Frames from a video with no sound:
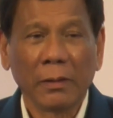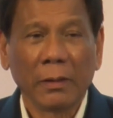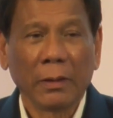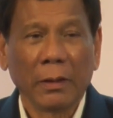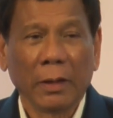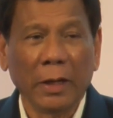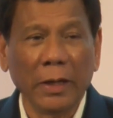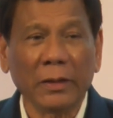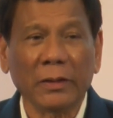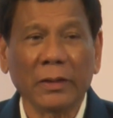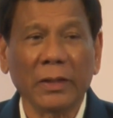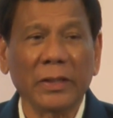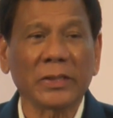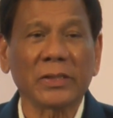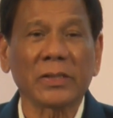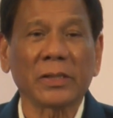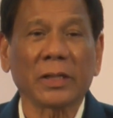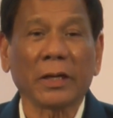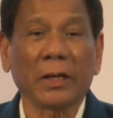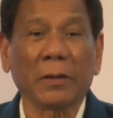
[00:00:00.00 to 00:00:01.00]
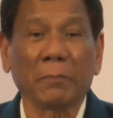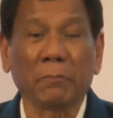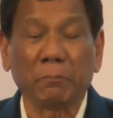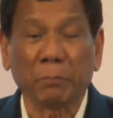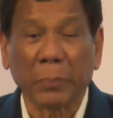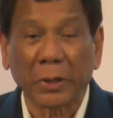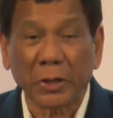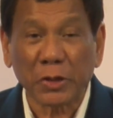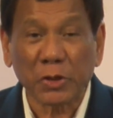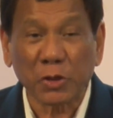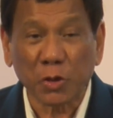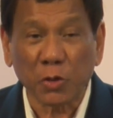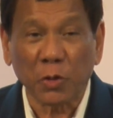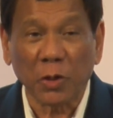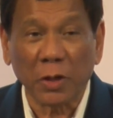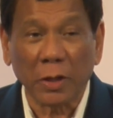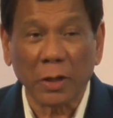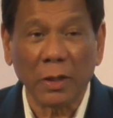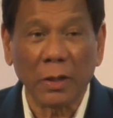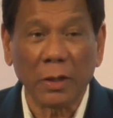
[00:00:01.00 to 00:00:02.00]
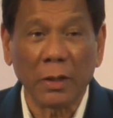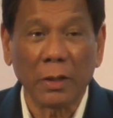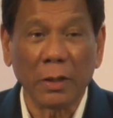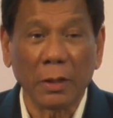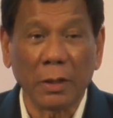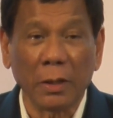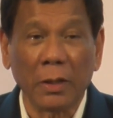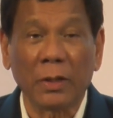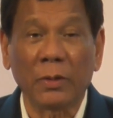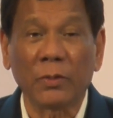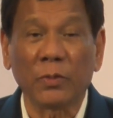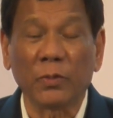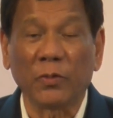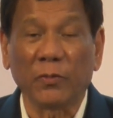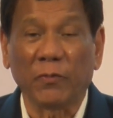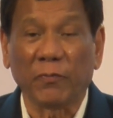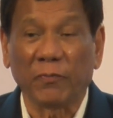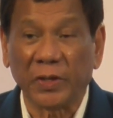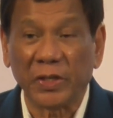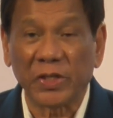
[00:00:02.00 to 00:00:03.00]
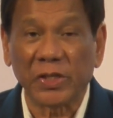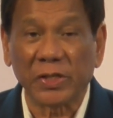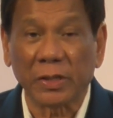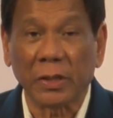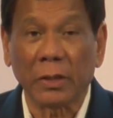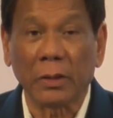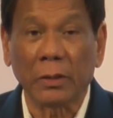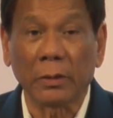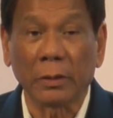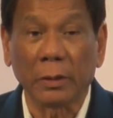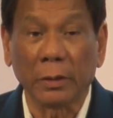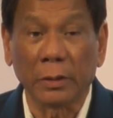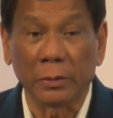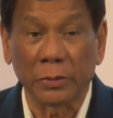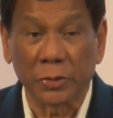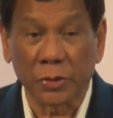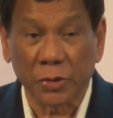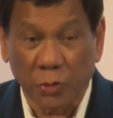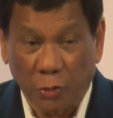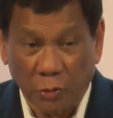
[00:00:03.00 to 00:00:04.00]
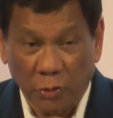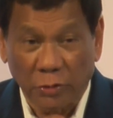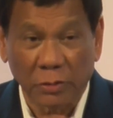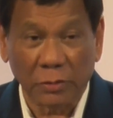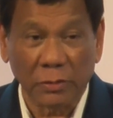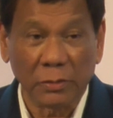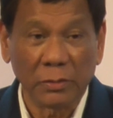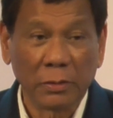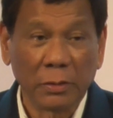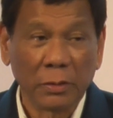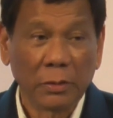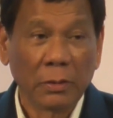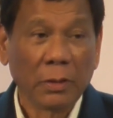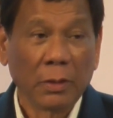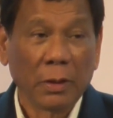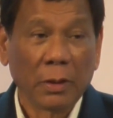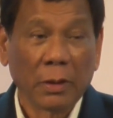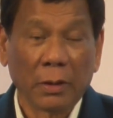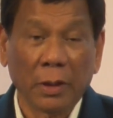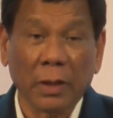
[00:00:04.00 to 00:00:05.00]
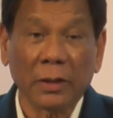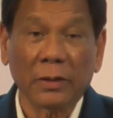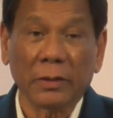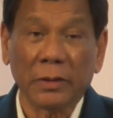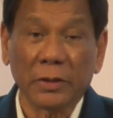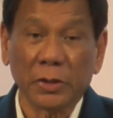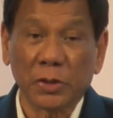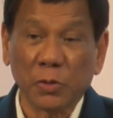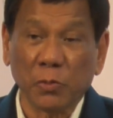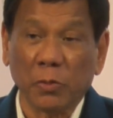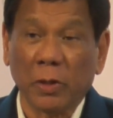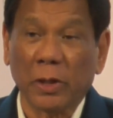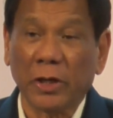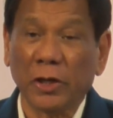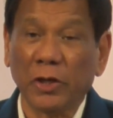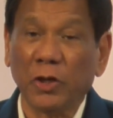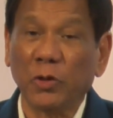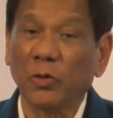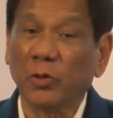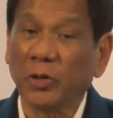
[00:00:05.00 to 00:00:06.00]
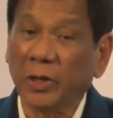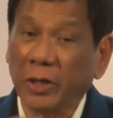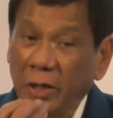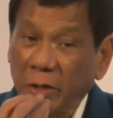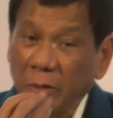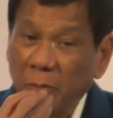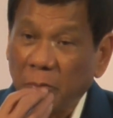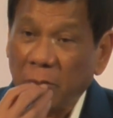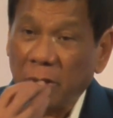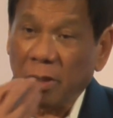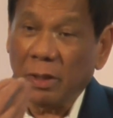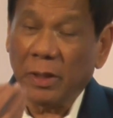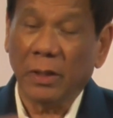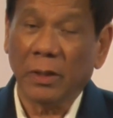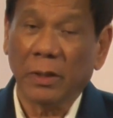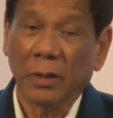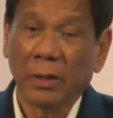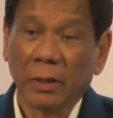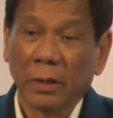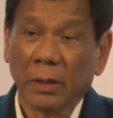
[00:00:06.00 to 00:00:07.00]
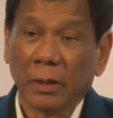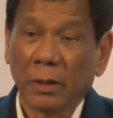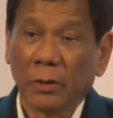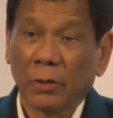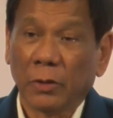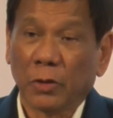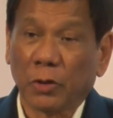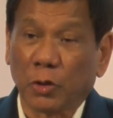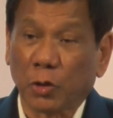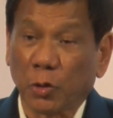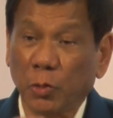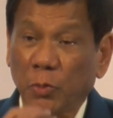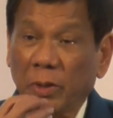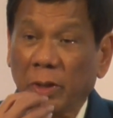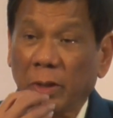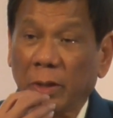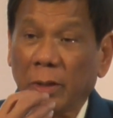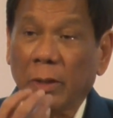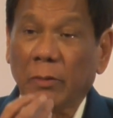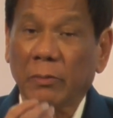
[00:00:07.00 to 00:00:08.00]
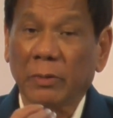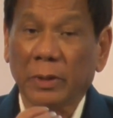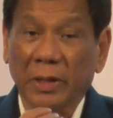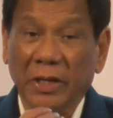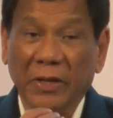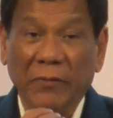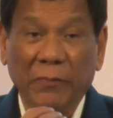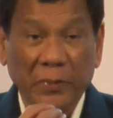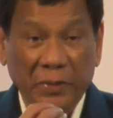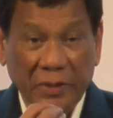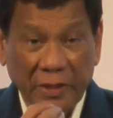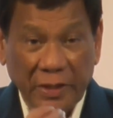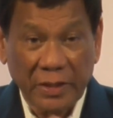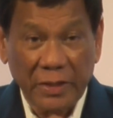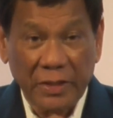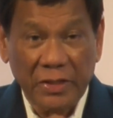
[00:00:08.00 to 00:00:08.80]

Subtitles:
President Rodrigo Duterte felt insulted by Prime Minister Justin Trudeau when the Canadian leader expressed concern over extrajudicial killings in the Philippines.